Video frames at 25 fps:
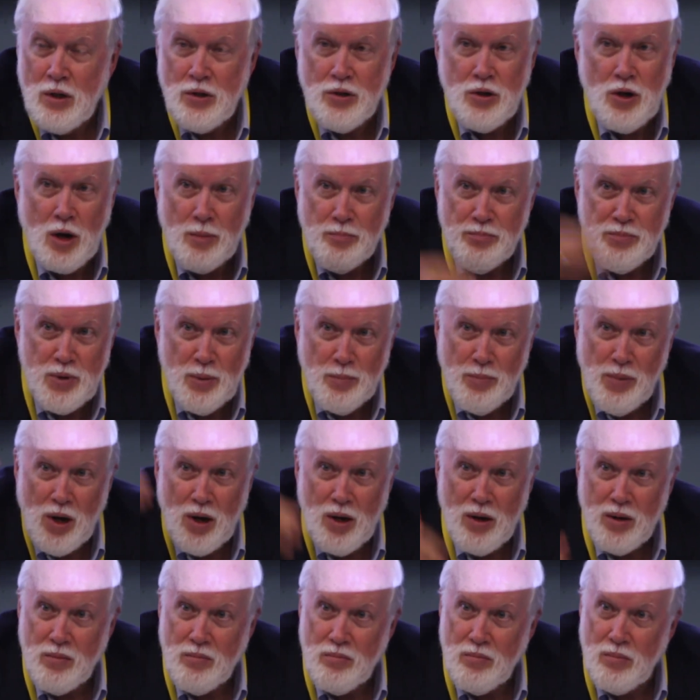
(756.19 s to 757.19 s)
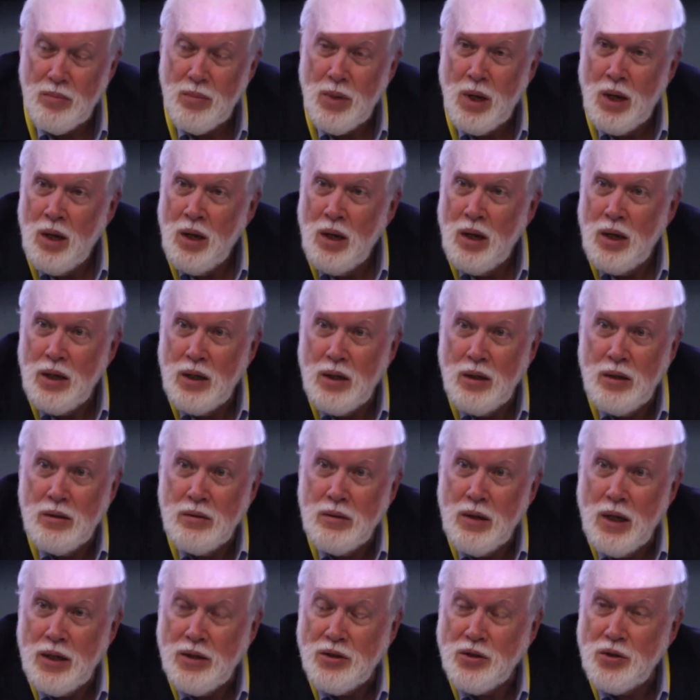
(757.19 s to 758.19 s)
top to bottom,
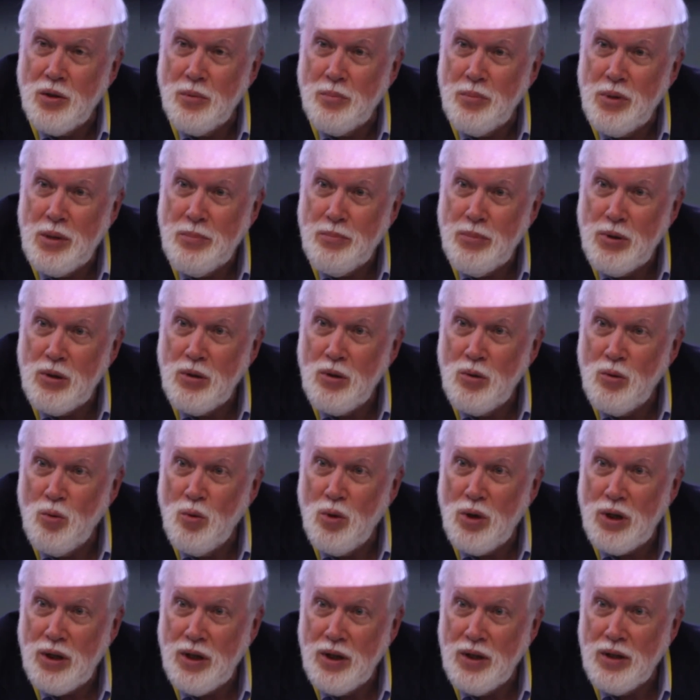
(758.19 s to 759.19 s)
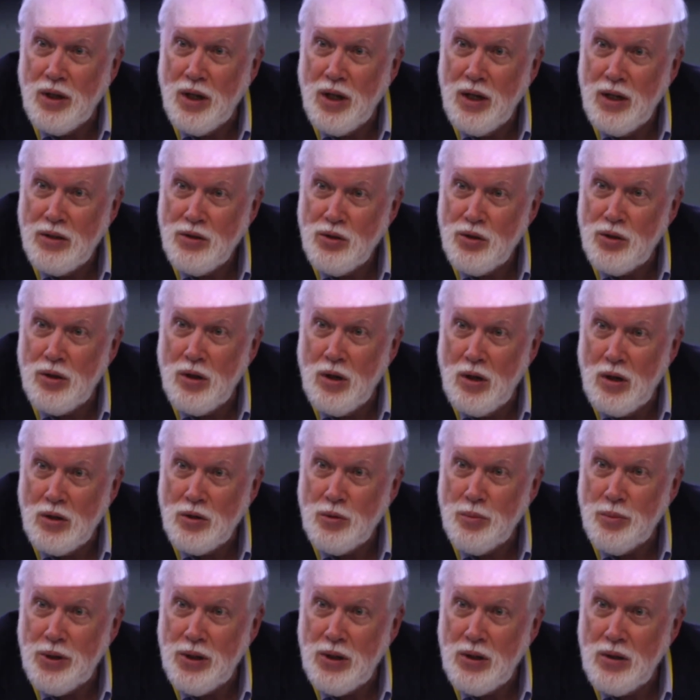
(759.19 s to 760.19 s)
as the people who work in cancer
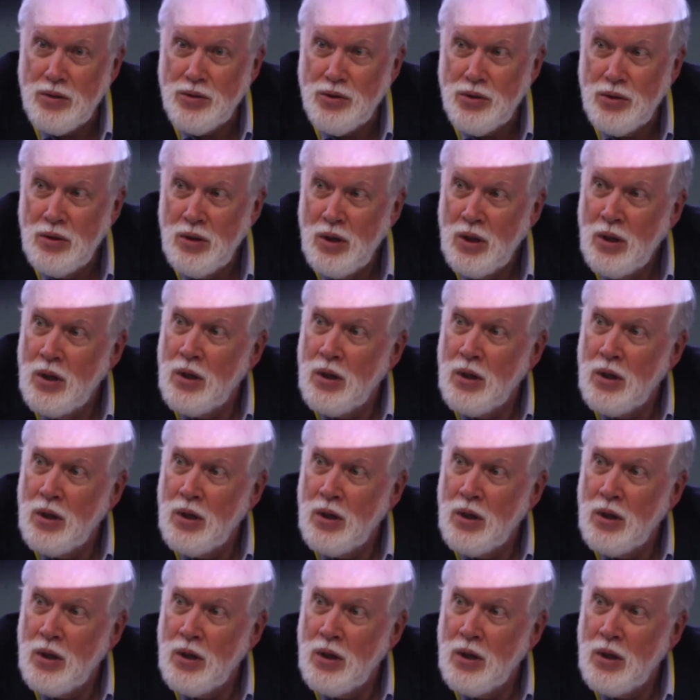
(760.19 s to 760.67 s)
hospitals.